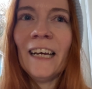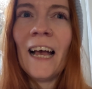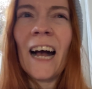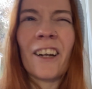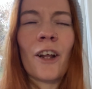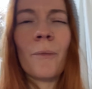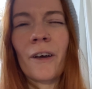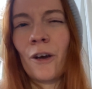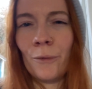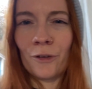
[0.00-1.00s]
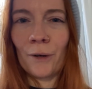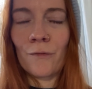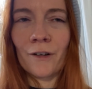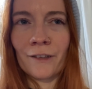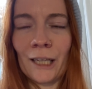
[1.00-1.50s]
And I know my coat was a bit
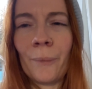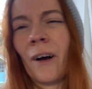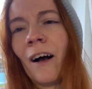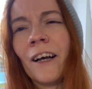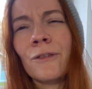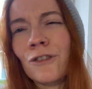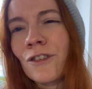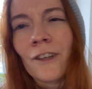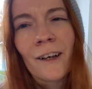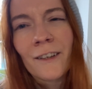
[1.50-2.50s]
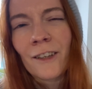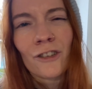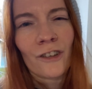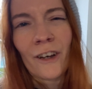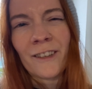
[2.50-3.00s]
rustly, but it was just
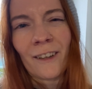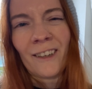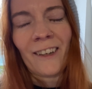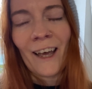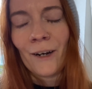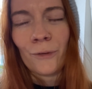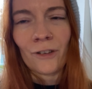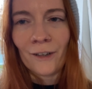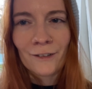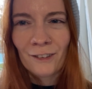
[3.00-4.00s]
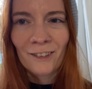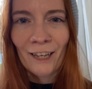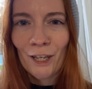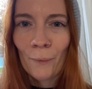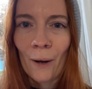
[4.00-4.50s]
such a nice sunny day, and it was nice to just
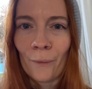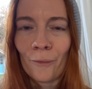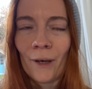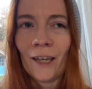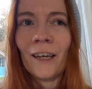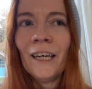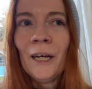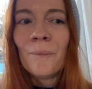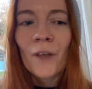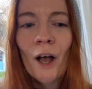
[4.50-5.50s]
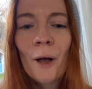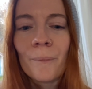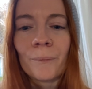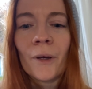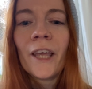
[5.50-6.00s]
take you out with me.
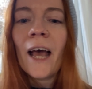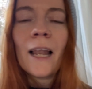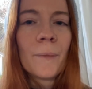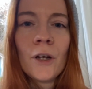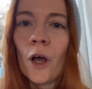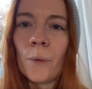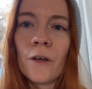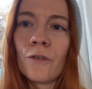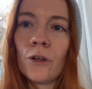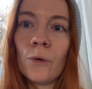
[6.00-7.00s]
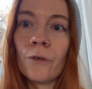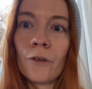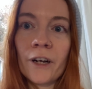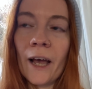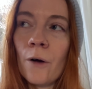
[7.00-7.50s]
But yeah, let me know if you
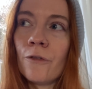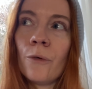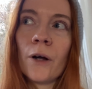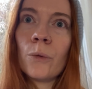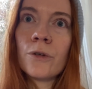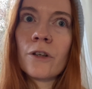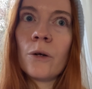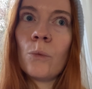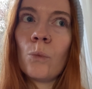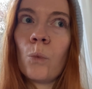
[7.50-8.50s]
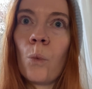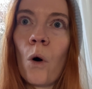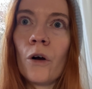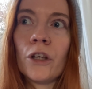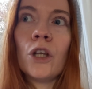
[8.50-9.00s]
find it helpful, and also
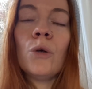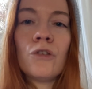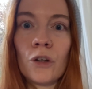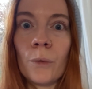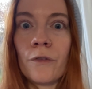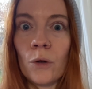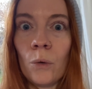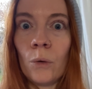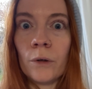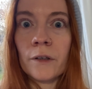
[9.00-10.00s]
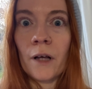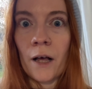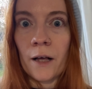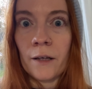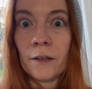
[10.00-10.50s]
what you do with
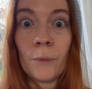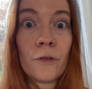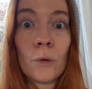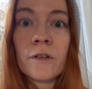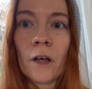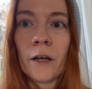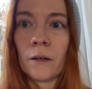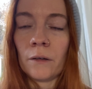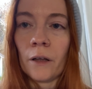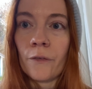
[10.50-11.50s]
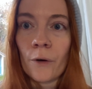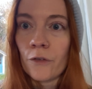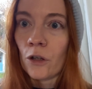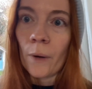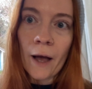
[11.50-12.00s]
your cycle,
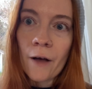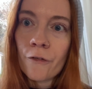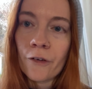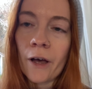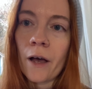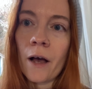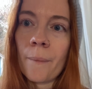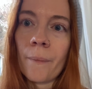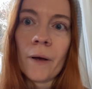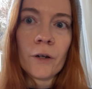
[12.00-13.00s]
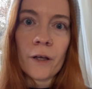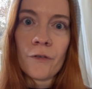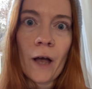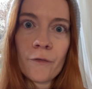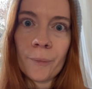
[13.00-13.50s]
whether you have if
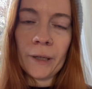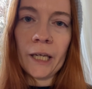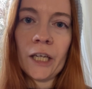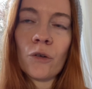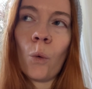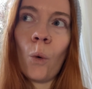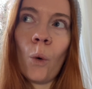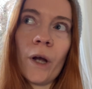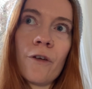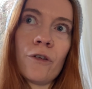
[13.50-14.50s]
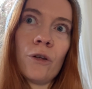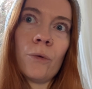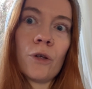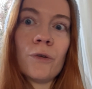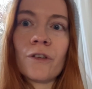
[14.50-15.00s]
you have a bleed, or if you
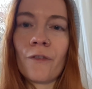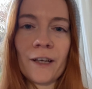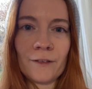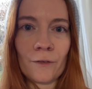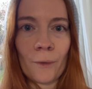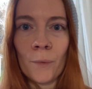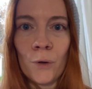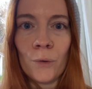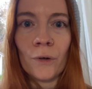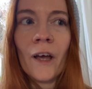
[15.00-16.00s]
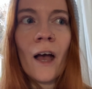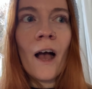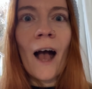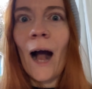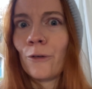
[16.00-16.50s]
use the phases of the moon,
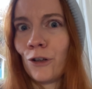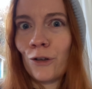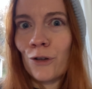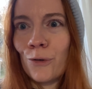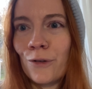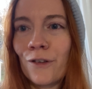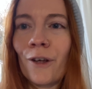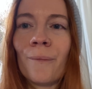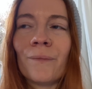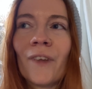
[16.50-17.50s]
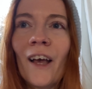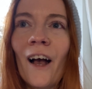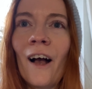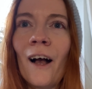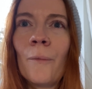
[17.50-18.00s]
how do you use them,
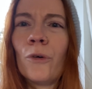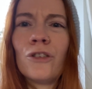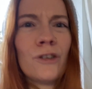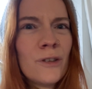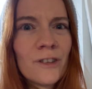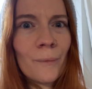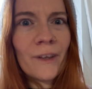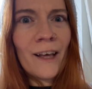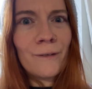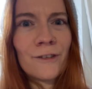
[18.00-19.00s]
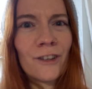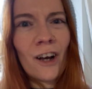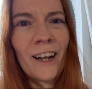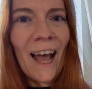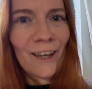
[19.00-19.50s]
or do you use something else to
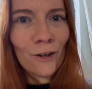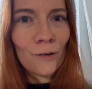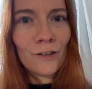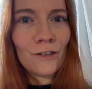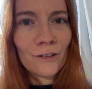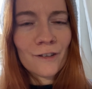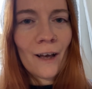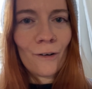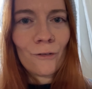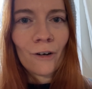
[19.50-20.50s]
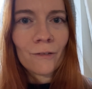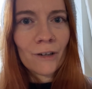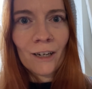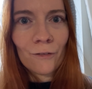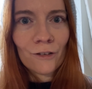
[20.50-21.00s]
kind of anchor into yourself? I'd
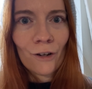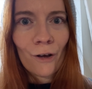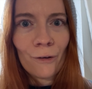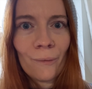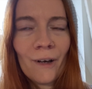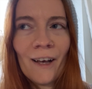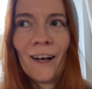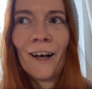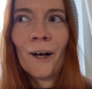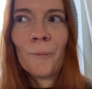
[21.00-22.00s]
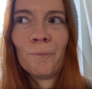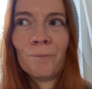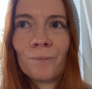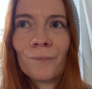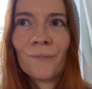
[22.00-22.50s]
really love to know.
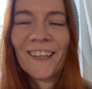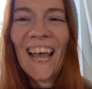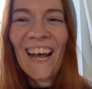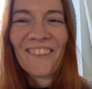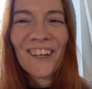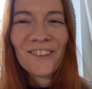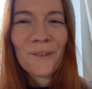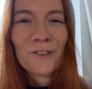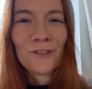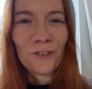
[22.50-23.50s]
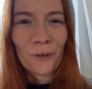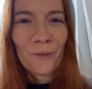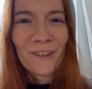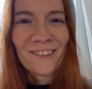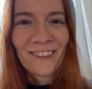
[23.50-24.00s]
Yeah, thank you so much for
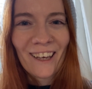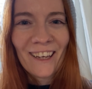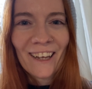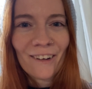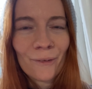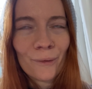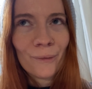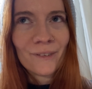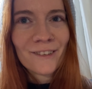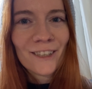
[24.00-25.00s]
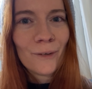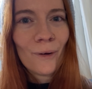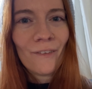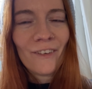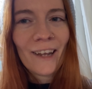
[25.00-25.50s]
joining me today, and I will see you
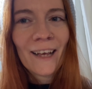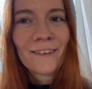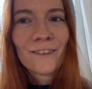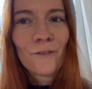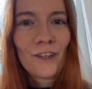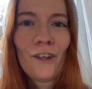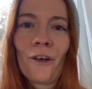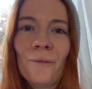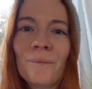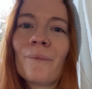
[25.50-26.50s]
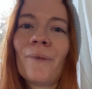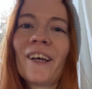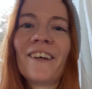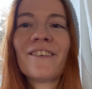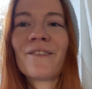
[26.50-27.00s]
on the next video. Bye
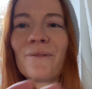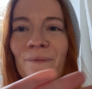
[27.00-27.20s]
guys.